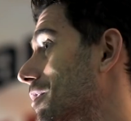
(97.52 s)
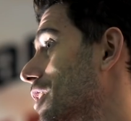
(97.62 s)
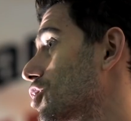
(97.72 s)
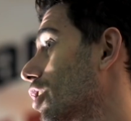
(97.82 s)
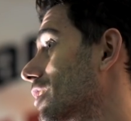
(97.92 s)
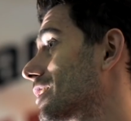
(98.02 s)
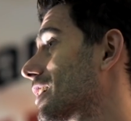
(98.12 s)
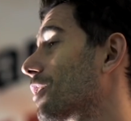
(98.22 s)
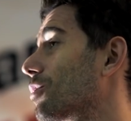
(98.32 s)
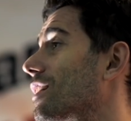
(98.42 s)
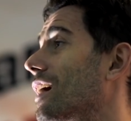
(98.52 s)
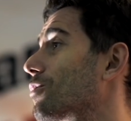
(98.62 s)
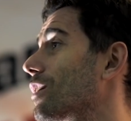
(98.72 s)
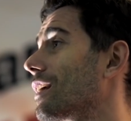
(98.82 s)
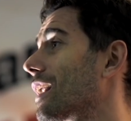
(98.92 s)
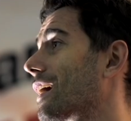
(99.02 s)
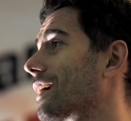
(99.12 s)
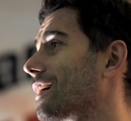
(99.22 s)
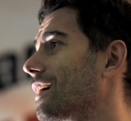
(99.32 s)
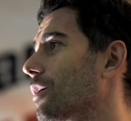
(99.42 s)
enjoying the time with them. Really, like
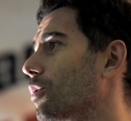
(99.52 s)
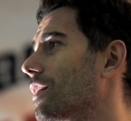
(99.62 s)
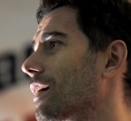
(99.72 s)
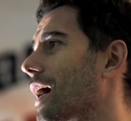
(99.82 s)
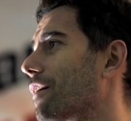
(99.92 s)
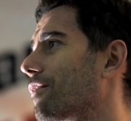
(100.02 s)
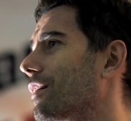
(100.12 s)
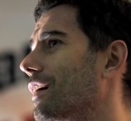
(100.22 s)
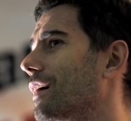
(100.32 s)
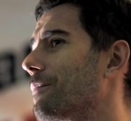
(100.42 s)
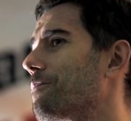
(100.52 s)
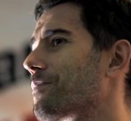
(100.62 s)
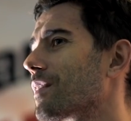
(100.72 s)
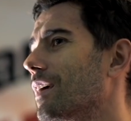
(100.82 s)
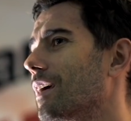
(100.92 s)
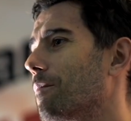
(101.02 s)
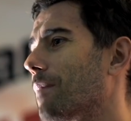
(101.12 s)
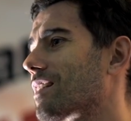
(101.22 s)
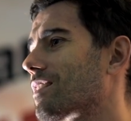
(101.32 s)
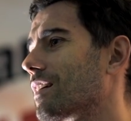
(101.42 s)
we didn't have
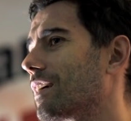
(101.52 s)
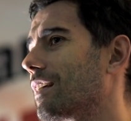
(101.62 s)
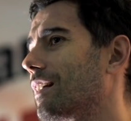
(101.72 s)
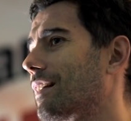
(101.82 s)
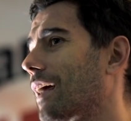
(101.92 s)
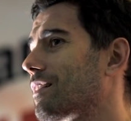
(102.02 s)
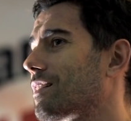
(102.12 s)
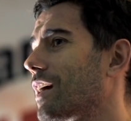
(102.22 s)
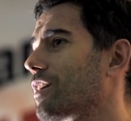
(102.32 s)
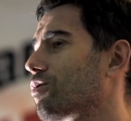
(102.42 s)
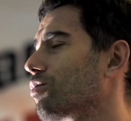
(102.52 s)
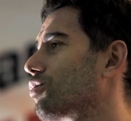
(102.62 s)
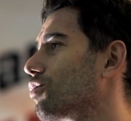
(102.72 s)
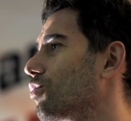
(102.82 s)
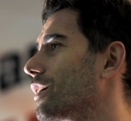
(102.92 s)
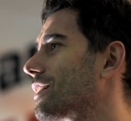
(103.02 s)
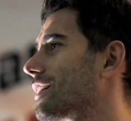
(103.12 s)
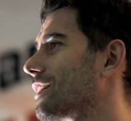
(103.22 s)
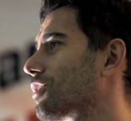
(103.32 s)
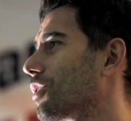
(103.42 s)
much that chance to do it.
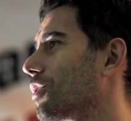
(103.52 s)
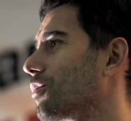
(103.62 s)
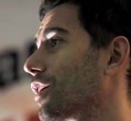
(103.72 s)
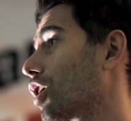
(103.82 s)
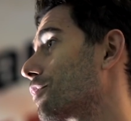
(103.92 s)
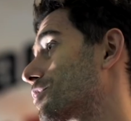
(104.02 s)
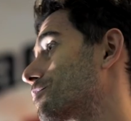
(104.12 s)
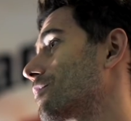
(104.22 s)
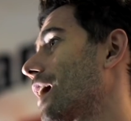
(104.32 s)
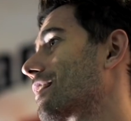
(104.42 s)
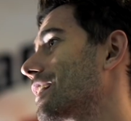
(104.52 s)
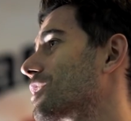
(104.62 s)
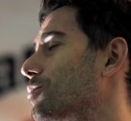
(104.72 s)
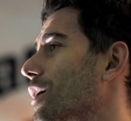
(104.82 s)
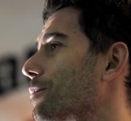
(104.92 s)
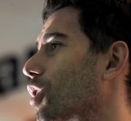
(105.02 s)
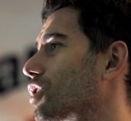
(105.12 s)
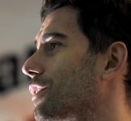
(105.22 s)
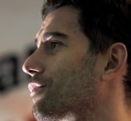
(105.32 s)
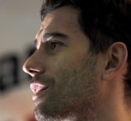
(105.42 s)
So the COVID at least bring
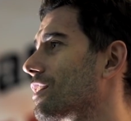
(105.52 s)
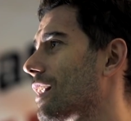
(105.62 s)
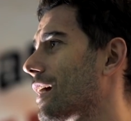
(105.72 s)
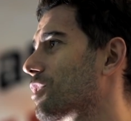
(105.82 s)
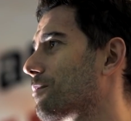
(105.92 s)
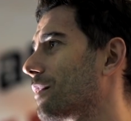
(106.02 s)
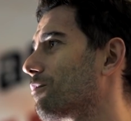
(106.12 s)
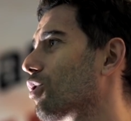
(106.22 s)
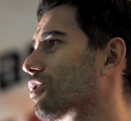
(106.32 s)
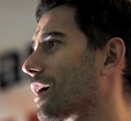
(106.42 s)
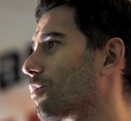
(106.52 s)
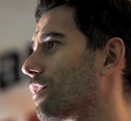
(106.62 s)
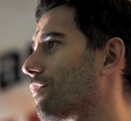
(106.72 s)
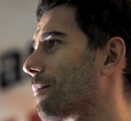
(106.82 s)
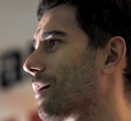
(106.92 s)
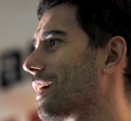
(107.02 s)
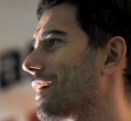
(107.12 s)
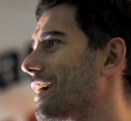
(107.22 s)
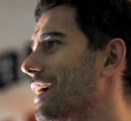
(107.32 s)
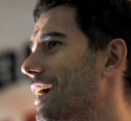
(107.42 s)
positive things like spend more time with the family.
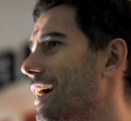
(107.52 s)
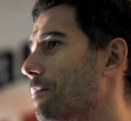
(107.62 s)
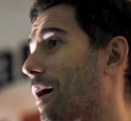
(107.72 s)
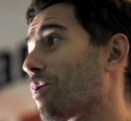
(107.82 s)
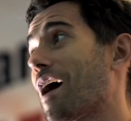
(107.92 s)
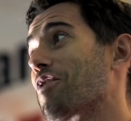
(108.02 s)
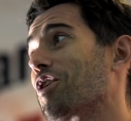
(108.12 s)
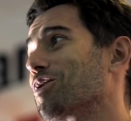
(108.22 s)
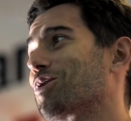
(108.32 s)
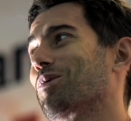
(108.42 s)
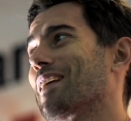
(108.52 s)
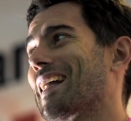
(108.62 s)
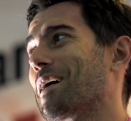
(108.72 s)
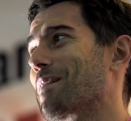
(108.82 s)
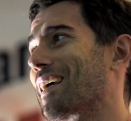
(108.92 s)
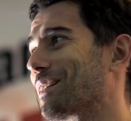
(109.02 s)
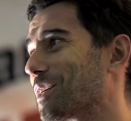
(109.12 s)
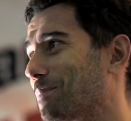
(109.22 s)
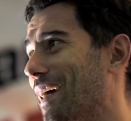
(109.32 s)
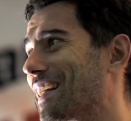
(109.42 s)
But we are not used to that. I mean,
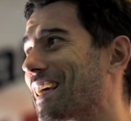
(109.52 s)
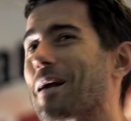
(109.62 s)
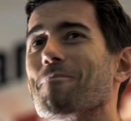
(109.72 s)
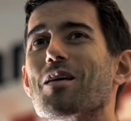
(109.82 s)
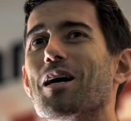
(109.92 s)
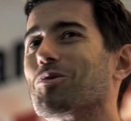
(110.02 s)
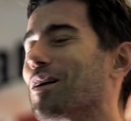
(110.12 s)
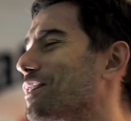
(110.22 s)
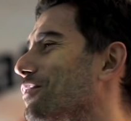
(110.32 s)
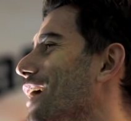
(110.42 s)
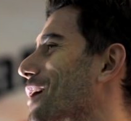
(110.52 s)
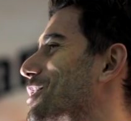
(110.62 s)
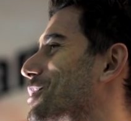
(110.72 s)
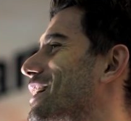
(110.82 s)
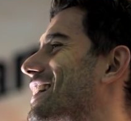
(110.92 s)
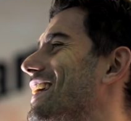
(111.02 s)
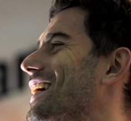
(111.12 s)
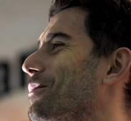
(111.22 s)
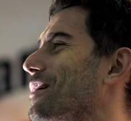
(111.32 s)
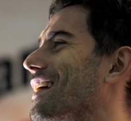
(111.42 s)
spending 24 hours
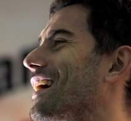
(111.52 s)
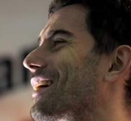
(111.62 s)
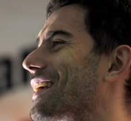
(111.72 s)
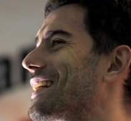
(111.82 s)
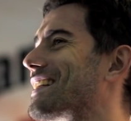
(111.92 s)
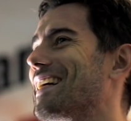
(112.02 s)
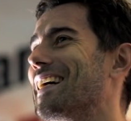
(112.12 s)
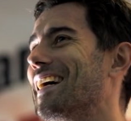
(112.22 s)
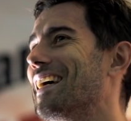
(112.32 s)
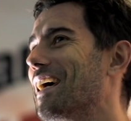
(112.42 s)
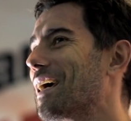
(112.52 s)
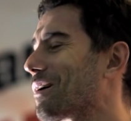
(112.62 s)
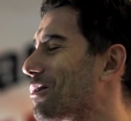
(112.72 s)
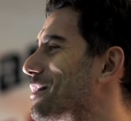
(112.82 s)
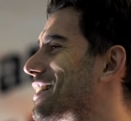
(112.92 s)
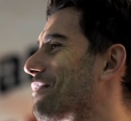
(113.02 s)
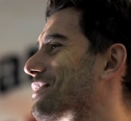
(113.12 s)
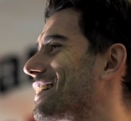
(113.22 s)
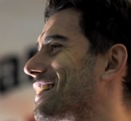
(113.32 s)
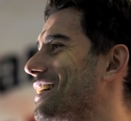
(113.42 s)
with our kids could be tough
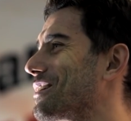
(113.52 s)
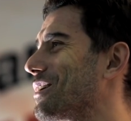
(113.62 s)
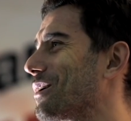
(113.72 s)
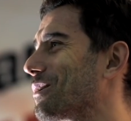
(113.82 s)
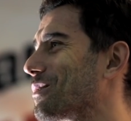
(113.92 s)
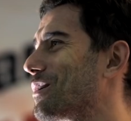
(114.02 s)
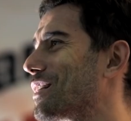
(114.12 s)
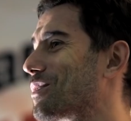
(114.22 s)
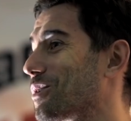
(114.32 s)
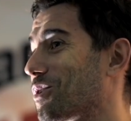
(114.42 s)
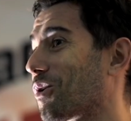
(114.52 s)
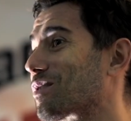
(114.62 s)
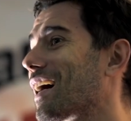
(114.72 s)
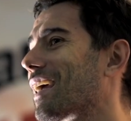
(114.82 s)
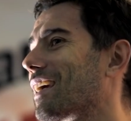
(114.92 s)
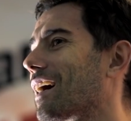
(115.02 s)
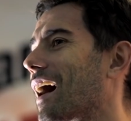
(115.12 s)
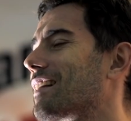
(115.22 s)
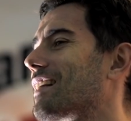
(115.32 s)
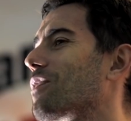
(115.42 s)
sometimes. You know, you need your time.
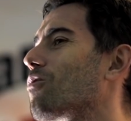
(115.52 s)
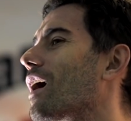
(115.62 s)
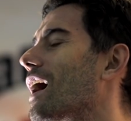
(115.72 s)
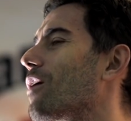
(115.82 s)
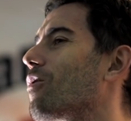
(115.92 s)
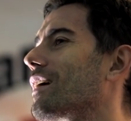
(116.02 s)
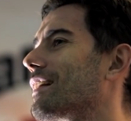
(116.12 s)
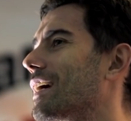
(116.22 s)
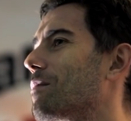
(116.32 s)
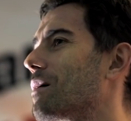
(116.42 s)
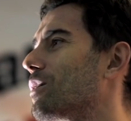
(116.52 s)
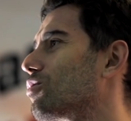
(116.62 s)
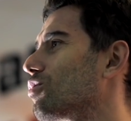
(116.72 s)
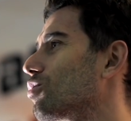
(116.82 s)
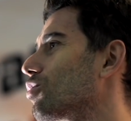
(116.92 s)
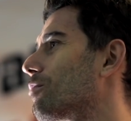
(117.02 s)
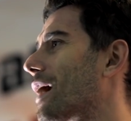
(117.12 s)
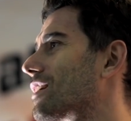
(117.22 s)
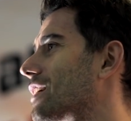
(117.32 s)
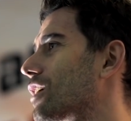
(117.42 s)
I take 1 hour a day maybe to do
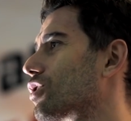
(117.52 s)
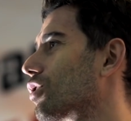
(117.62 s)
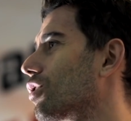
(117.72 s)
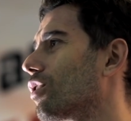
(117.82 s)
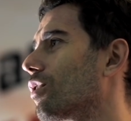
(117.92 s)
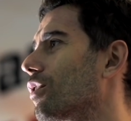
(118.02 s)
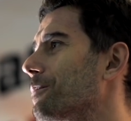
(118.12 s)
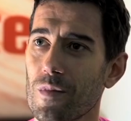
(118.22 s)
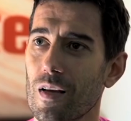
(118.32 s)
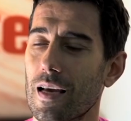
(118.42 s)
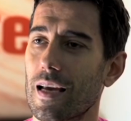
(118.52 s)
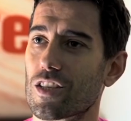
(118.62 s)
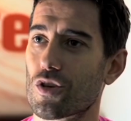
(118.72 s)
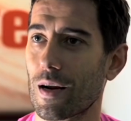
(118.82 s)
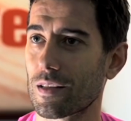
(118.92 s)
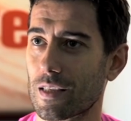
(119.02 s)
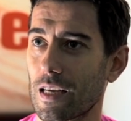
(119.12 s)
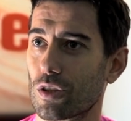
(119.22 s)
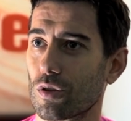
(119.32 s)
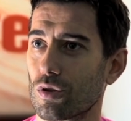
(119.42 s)
bike session or a strength
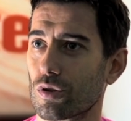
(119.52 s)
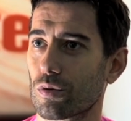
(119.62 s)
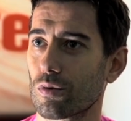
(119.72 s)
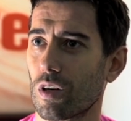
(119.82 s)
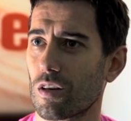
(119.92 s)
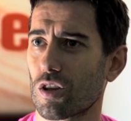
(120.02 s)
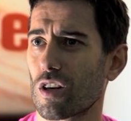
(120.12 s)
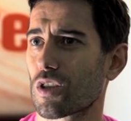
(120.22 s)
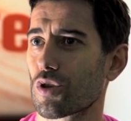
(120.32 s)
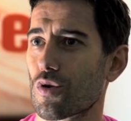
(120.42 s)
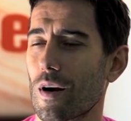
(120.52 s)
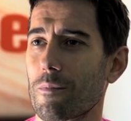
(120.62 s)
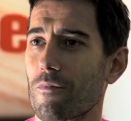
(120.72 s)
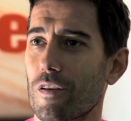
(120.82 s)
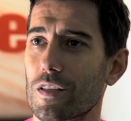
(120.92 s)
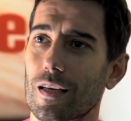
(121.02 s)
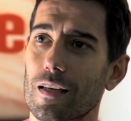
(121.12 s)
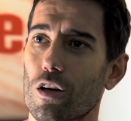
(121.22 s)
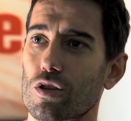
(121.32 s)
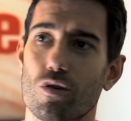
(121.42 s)
session, just to not only to train
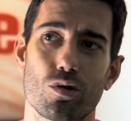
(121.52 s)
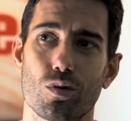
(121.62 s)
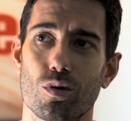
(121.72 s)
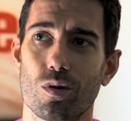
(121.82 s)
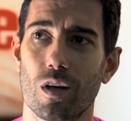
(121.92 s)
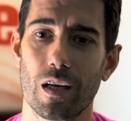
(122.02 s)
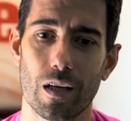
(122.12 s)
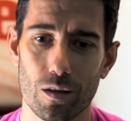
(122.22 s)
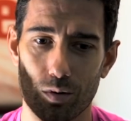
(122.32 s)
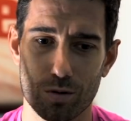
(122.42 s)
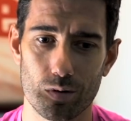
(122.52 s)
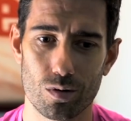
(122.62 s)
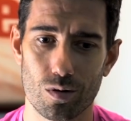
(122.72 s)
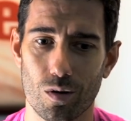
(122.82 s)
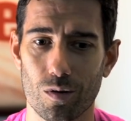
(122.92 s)
physically, also to you know,